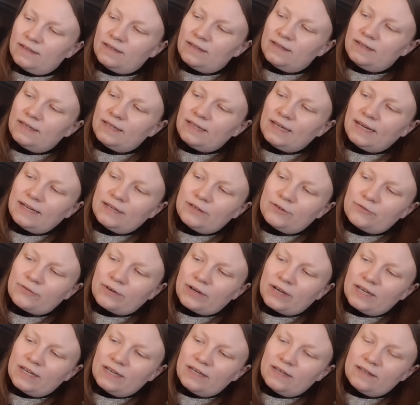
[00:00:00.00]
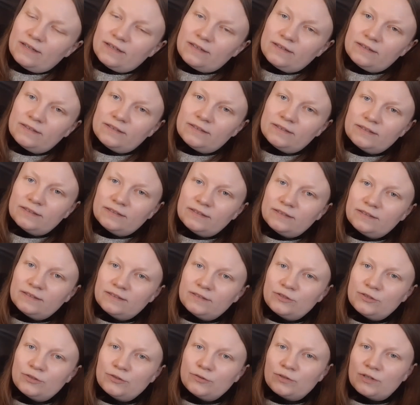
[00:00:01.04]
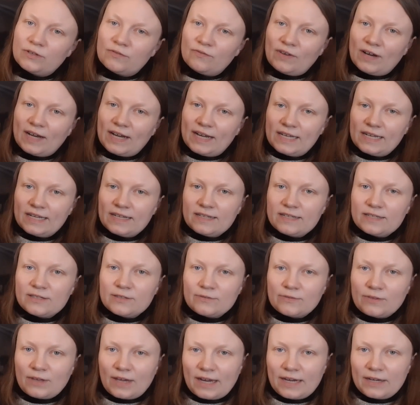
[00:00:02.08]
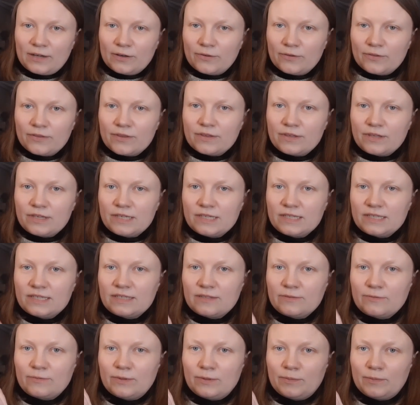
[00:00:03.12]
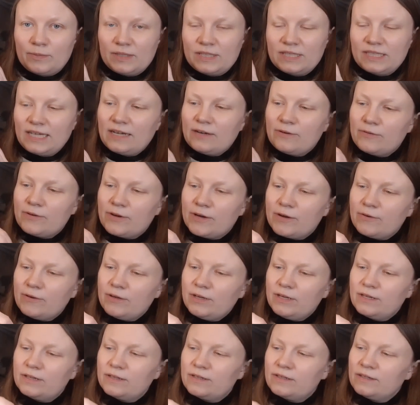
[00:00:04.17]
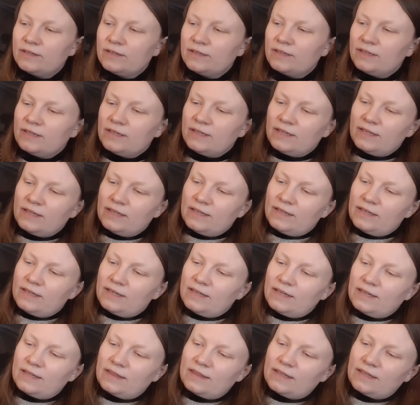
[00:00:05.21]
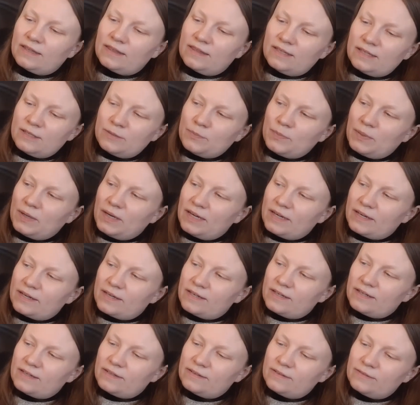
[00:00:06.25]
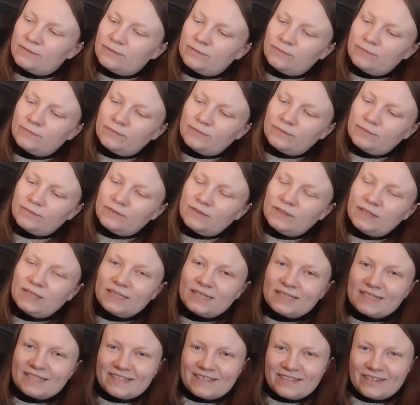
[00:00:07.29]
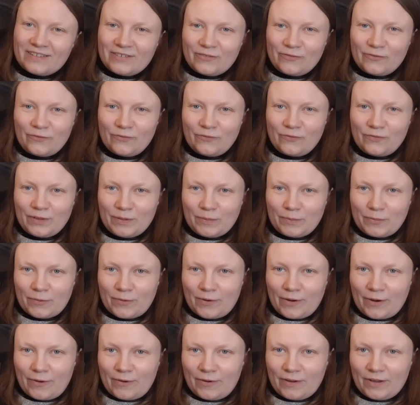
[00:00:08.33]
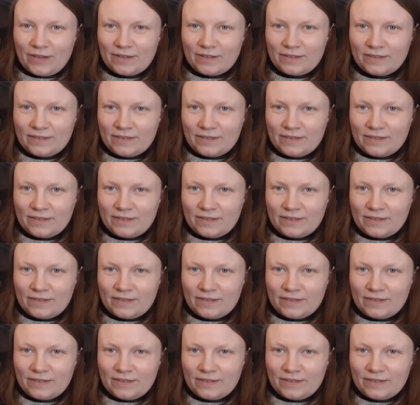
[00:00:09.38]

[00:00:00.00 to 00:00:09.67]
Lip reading: light gray to divide in, so that I know that this will be January and that this part is February.